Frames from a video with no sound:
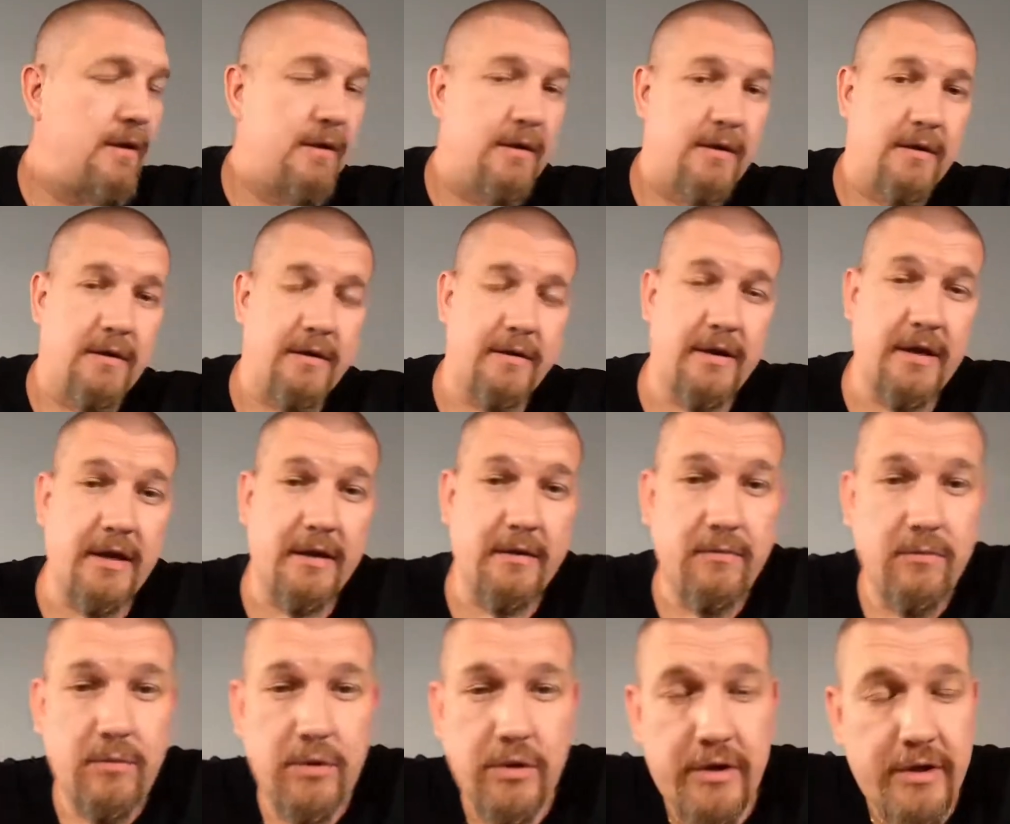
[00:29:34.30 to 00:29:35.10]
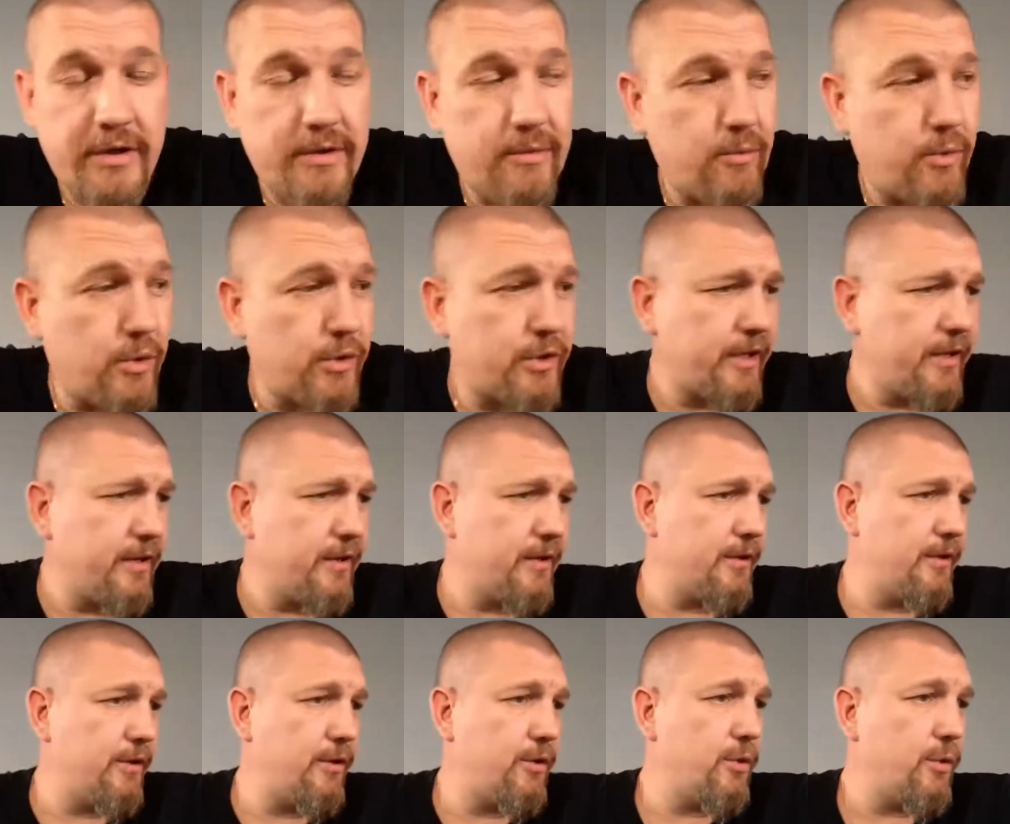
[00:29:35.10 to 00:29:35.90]
Okay, what
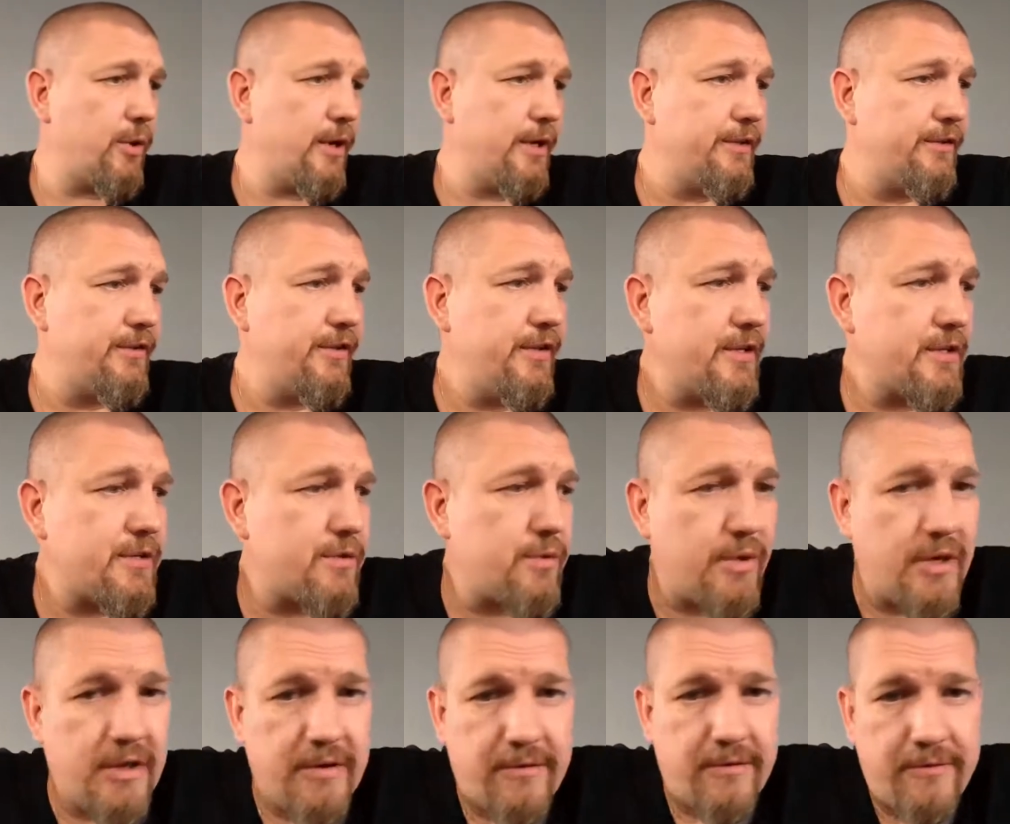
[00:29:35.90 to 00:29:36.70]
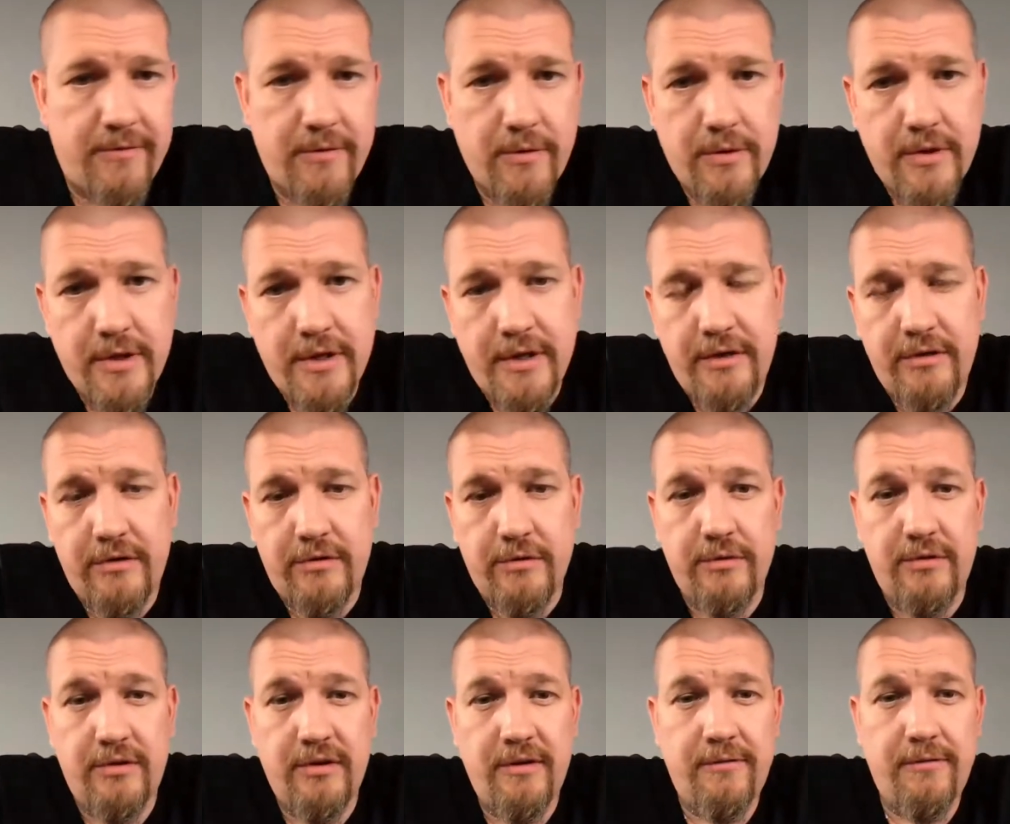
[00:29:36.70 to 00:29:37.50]
are your ideas to get further into
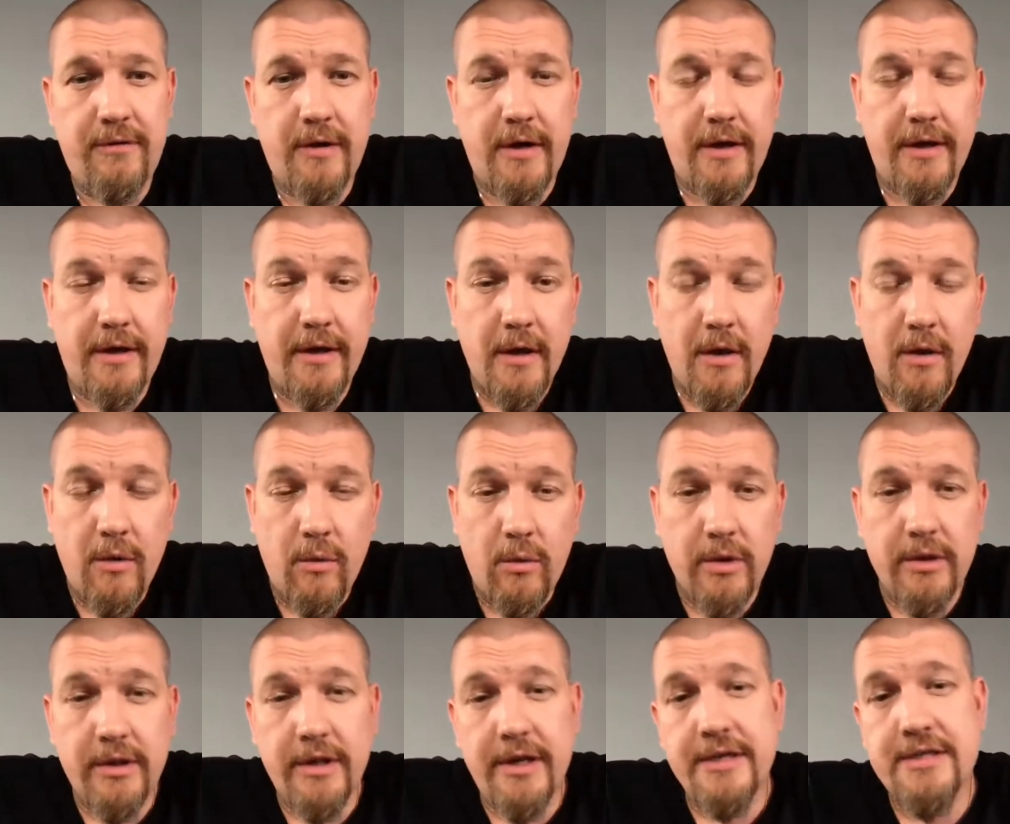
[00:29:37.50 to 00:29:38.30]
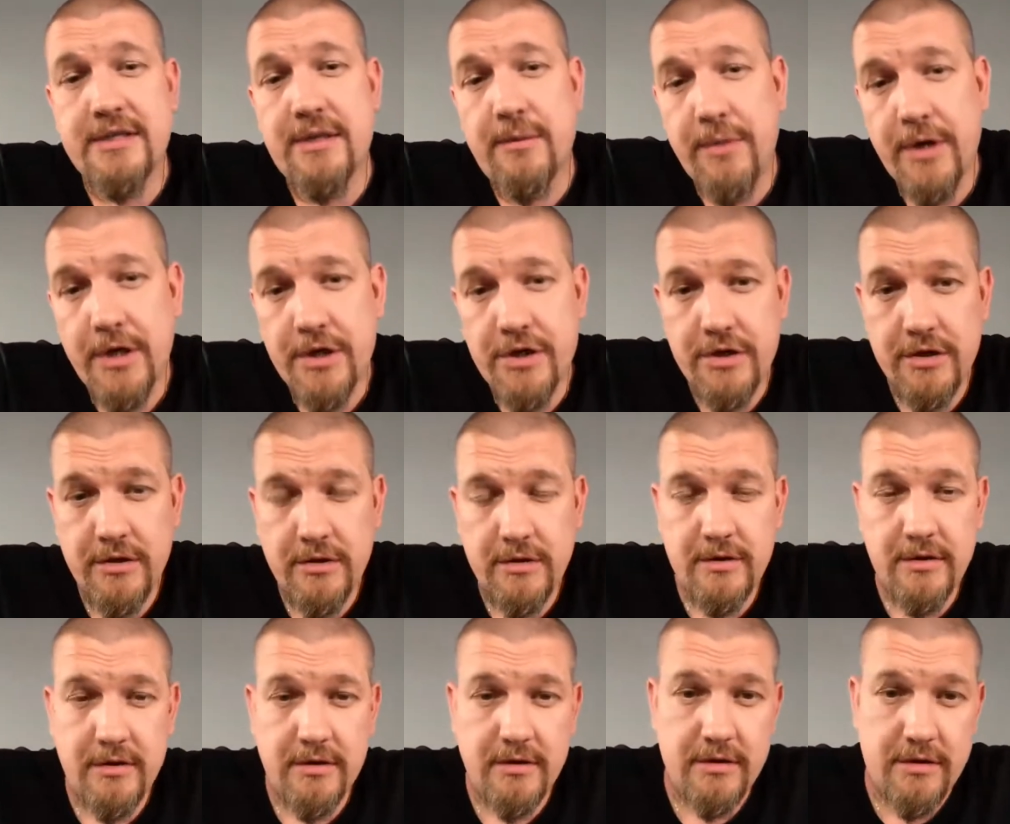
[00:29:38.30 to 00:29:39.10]
DeFi? Well, as I
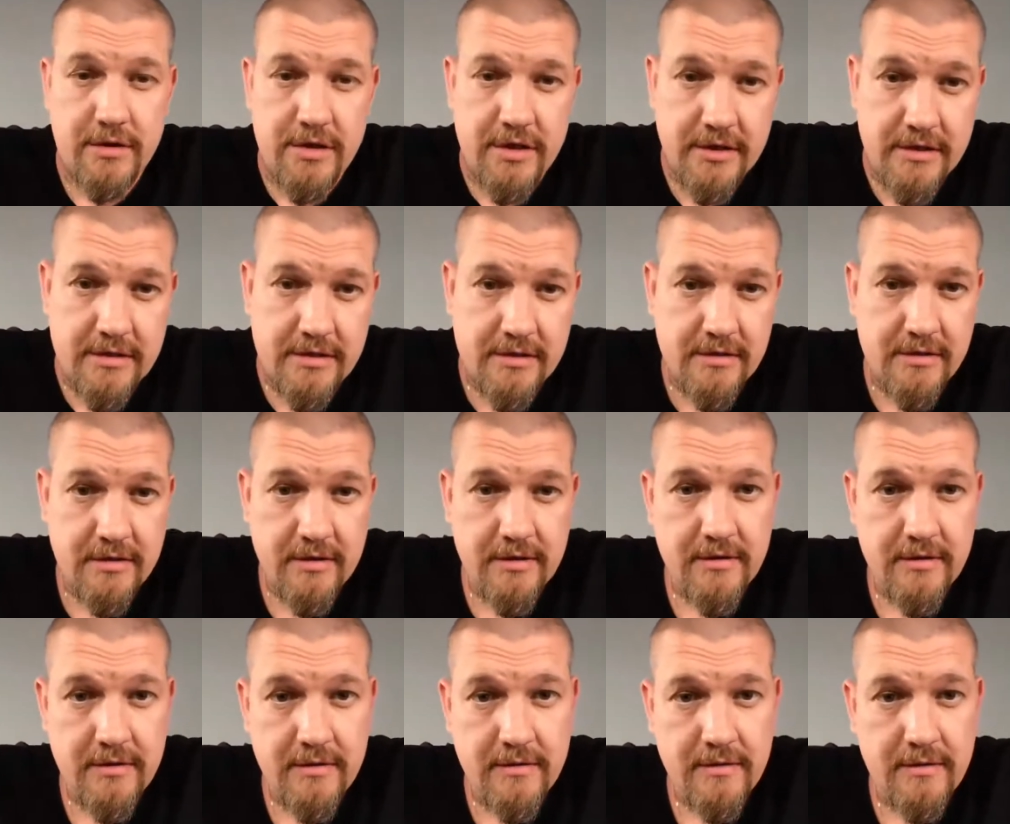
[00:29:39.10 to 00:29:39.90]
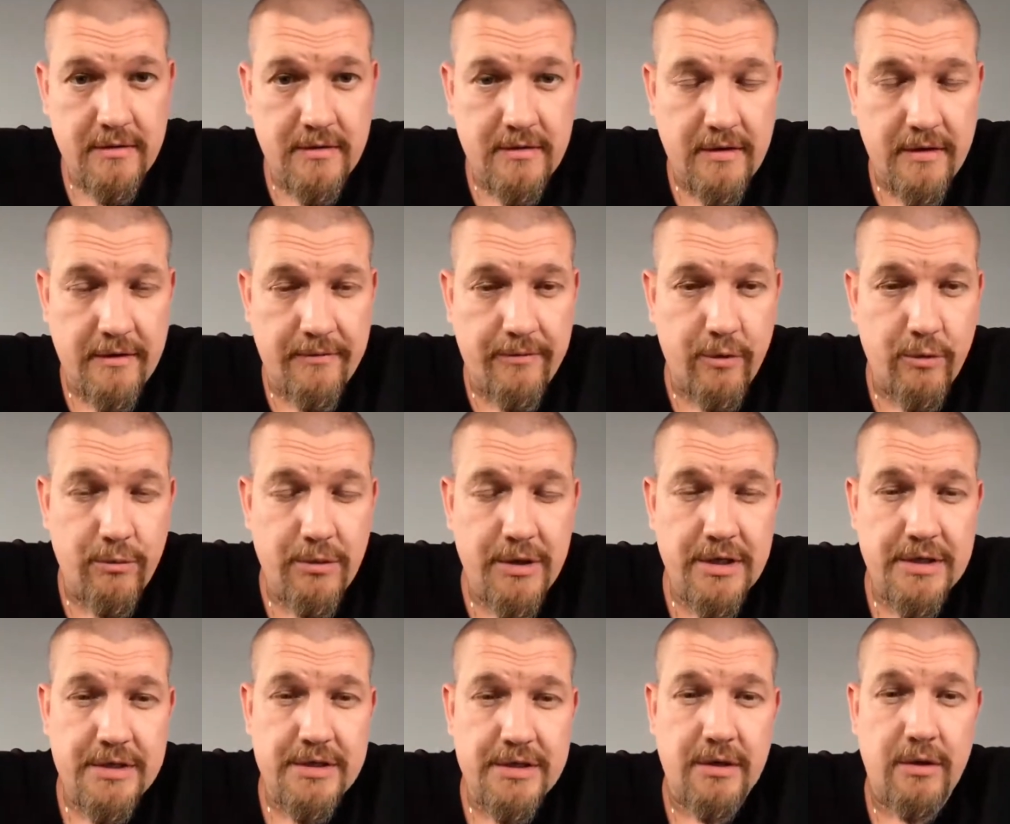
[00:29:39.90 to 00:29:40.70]
mentioned just a few
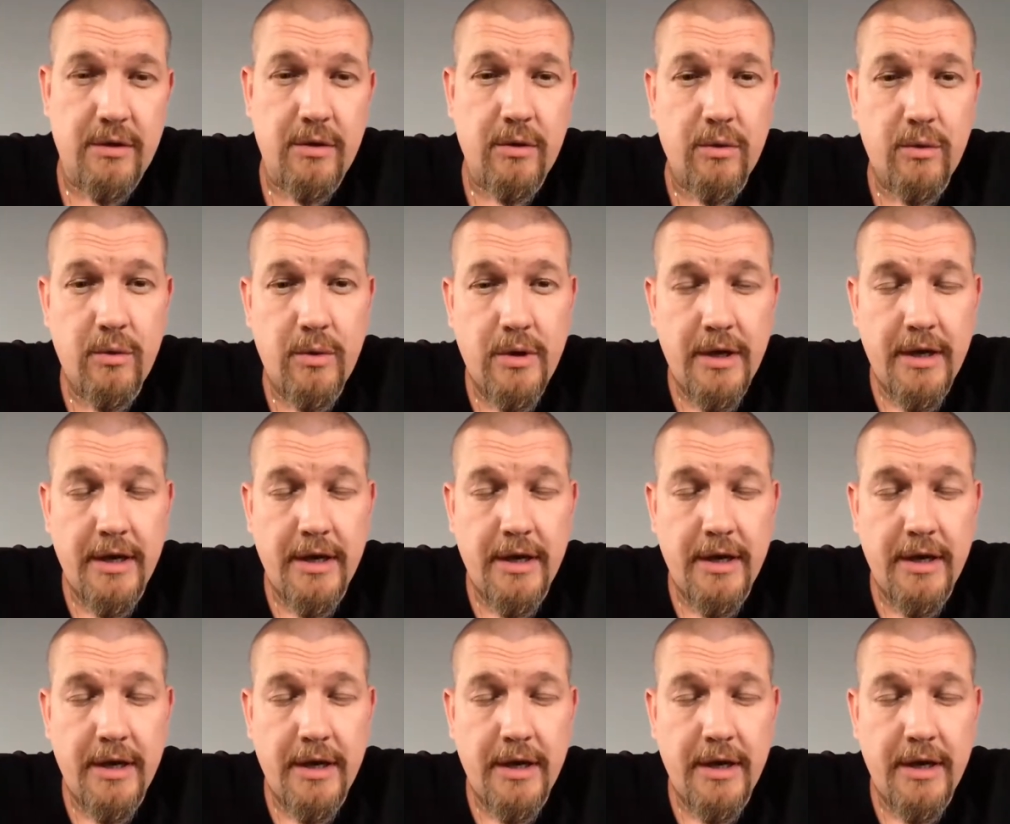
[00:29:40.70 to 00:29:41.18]
minutes ago,